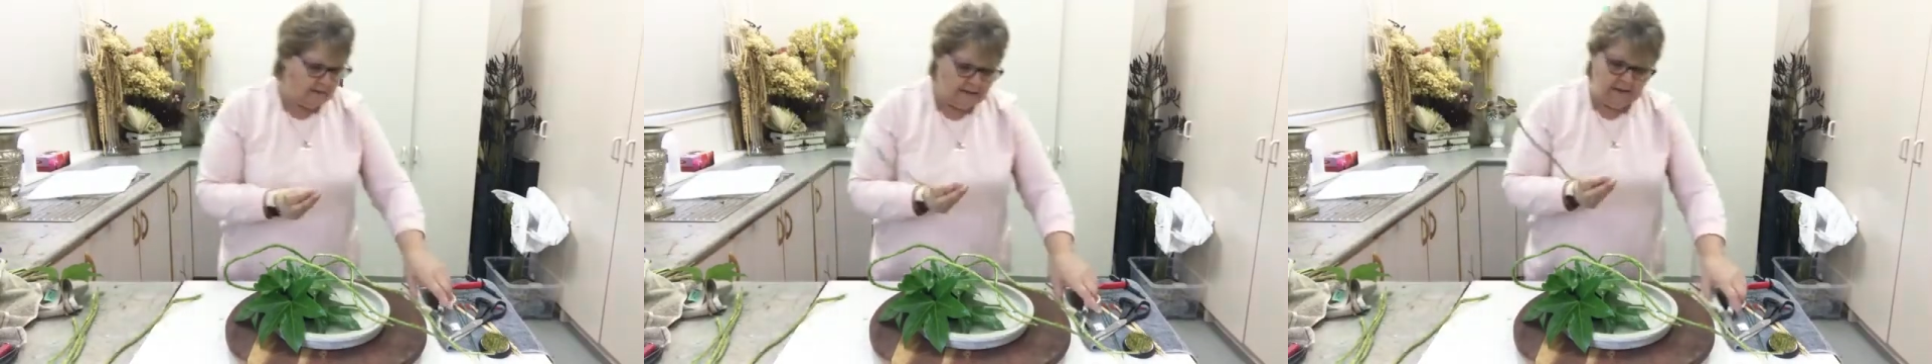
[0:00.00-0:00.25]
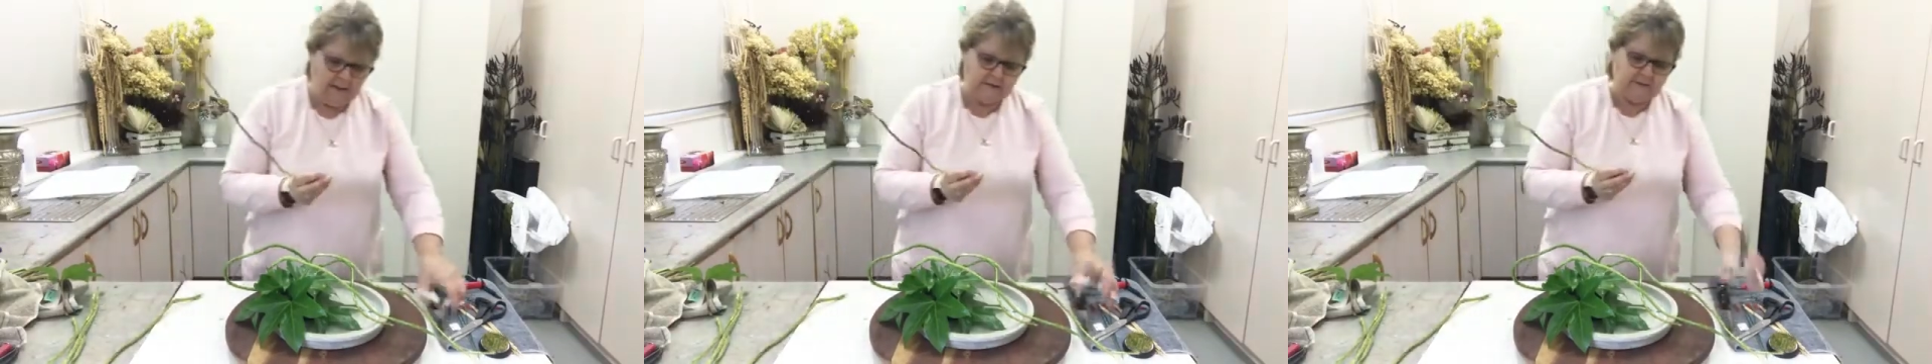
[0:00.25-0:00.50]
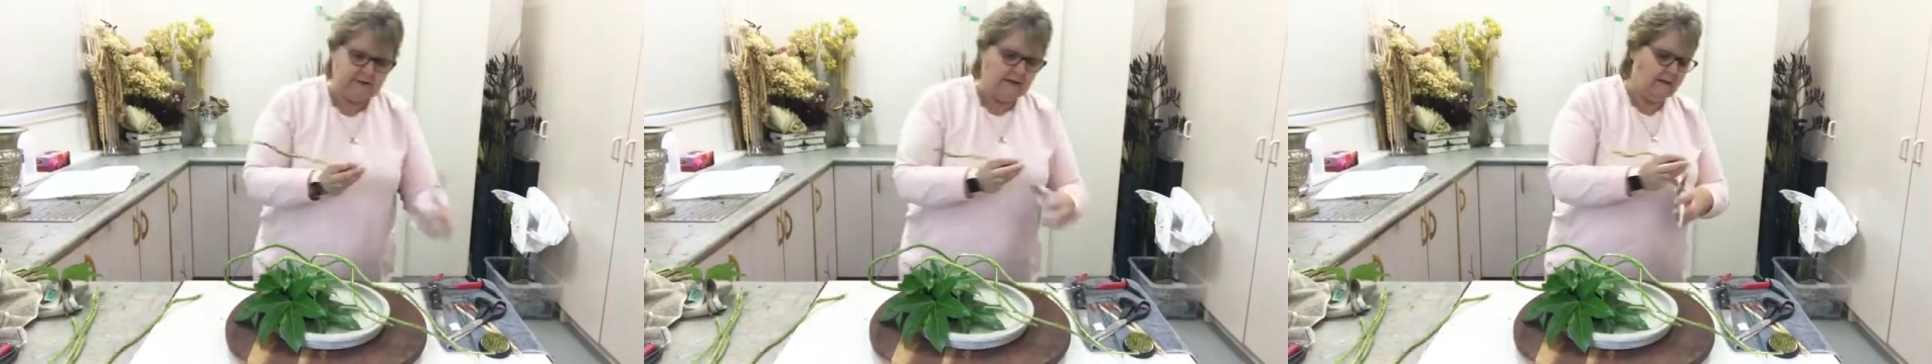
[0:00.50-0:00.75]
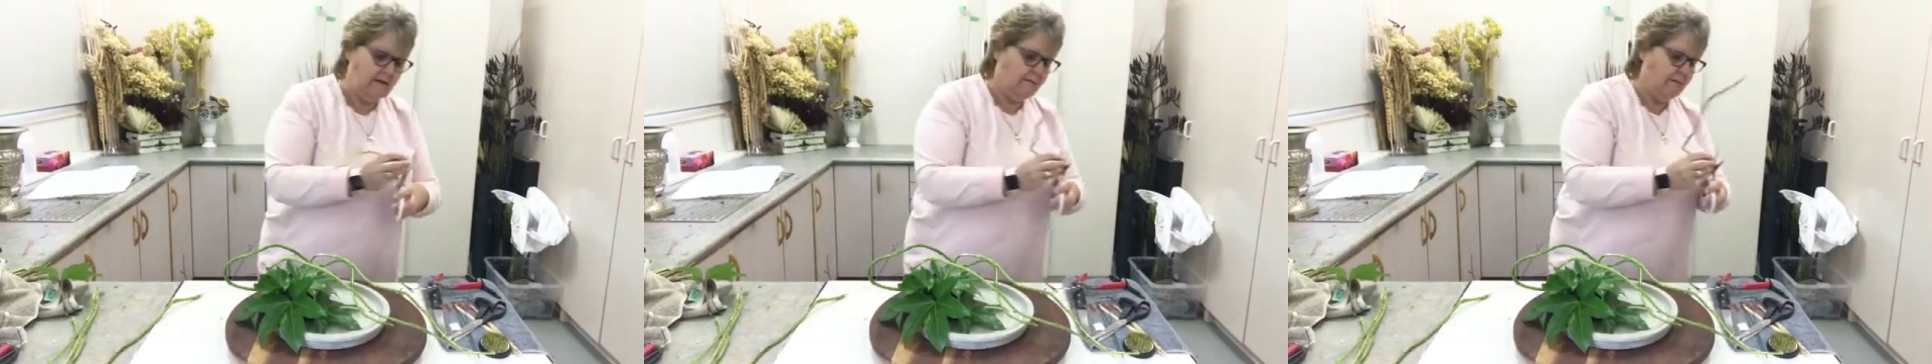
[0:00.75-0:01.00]
Again, just
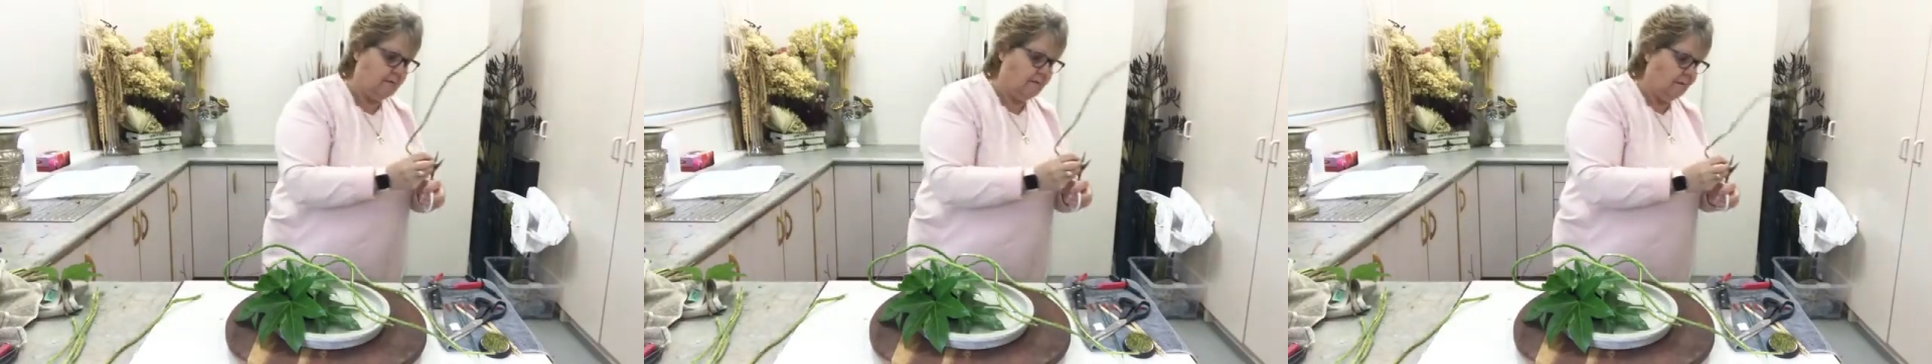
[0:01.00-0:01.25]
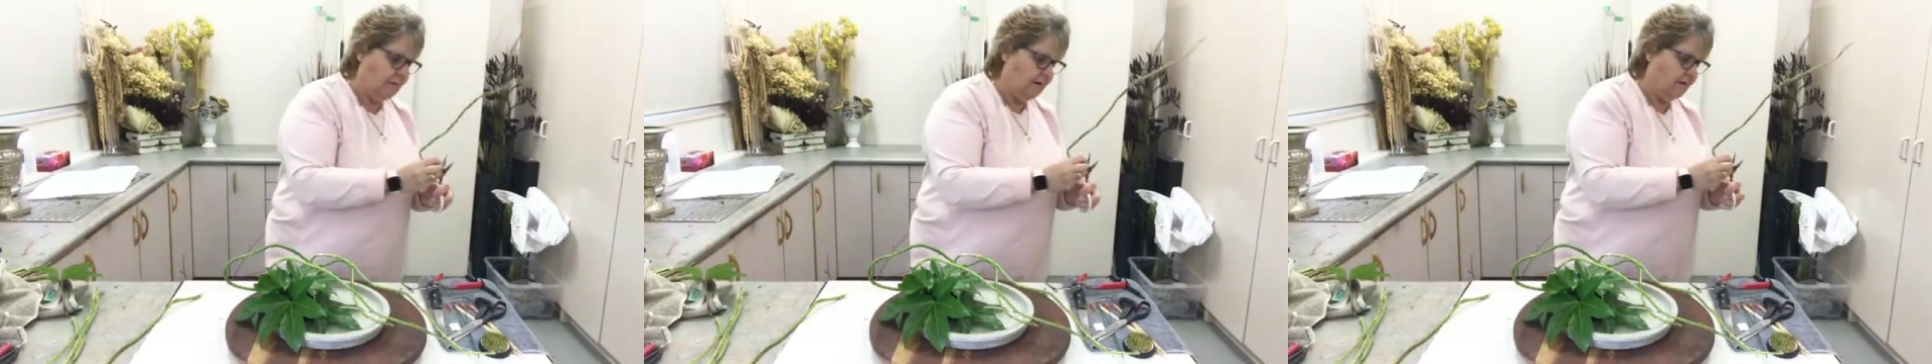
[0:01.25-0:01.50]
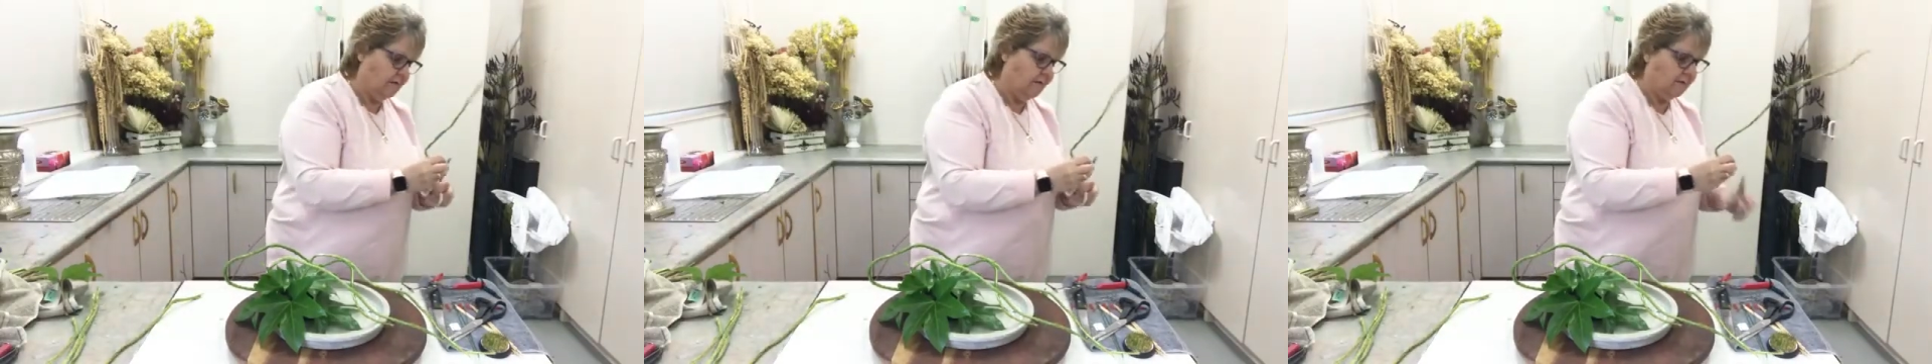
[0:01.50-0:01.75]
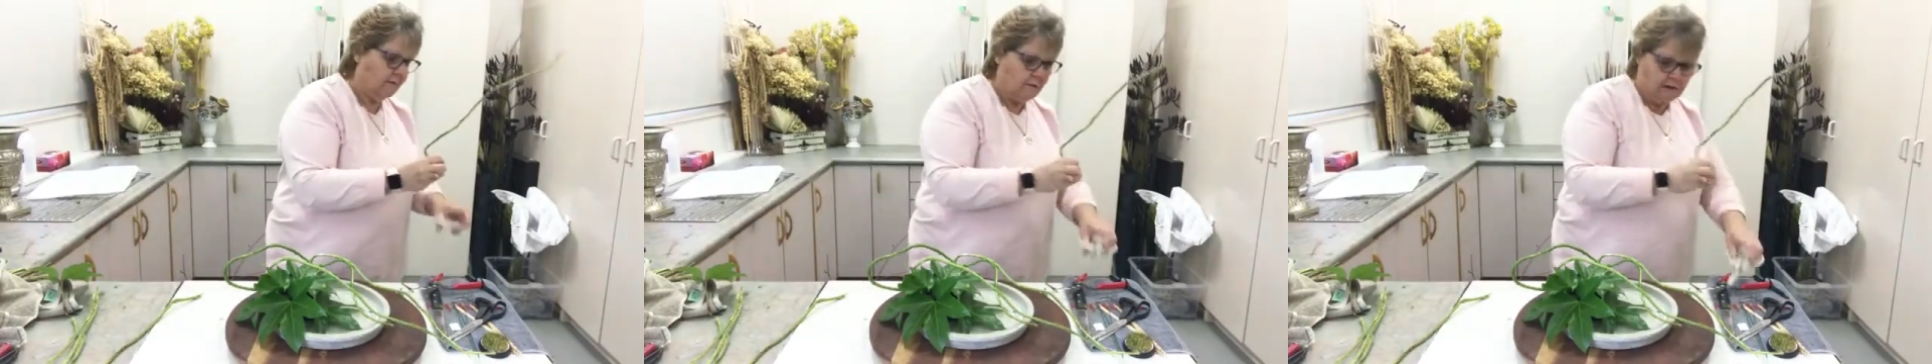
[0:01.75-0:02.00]
cut that feathery bit off to
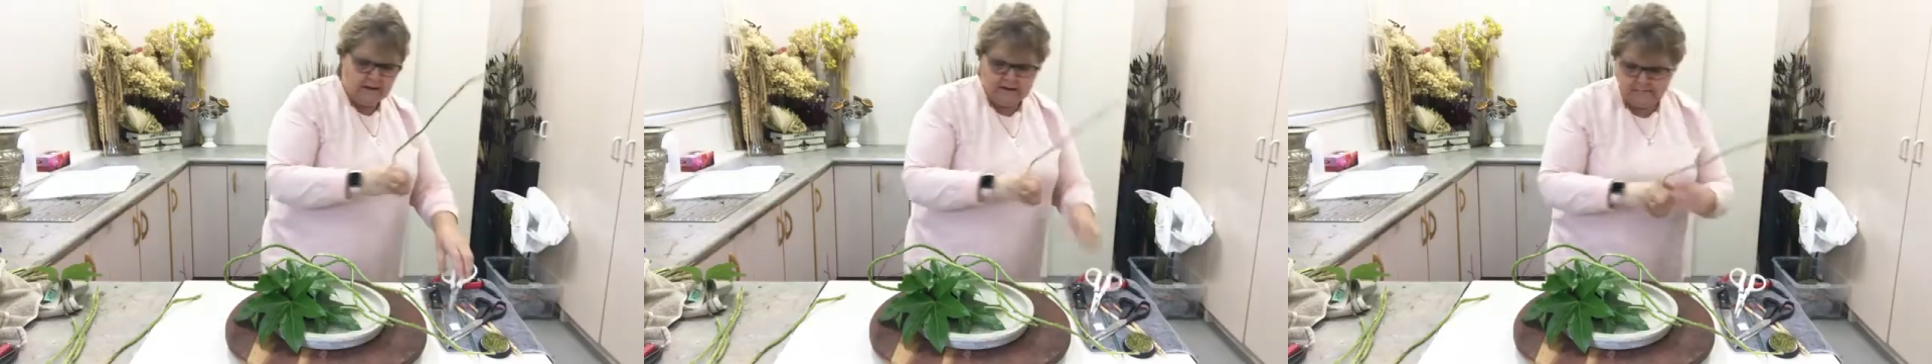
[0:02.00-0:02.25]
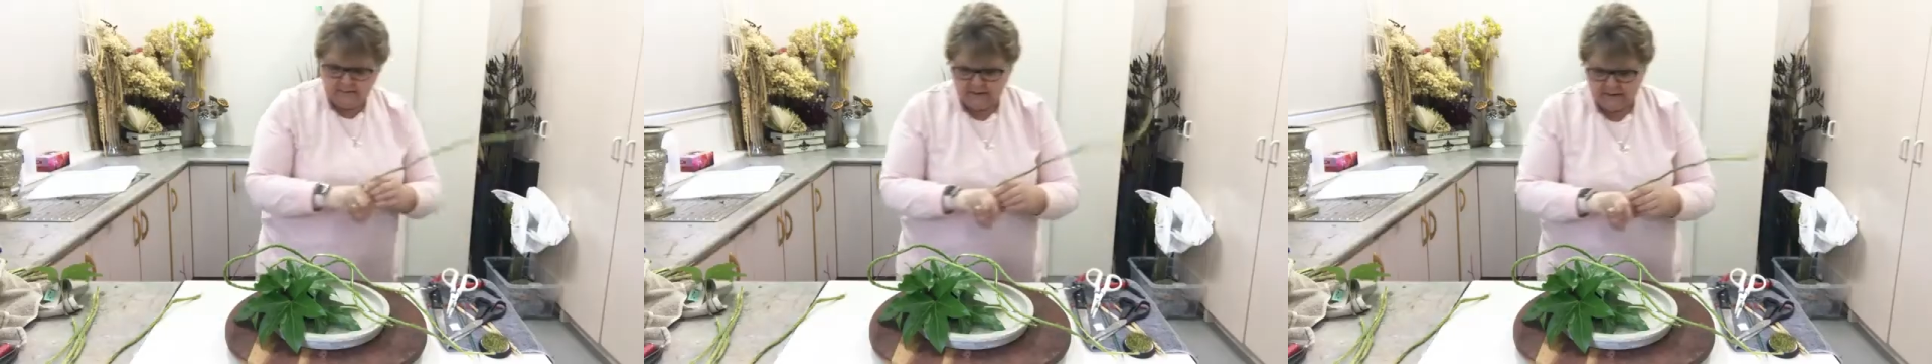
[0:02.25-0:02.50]
the wire.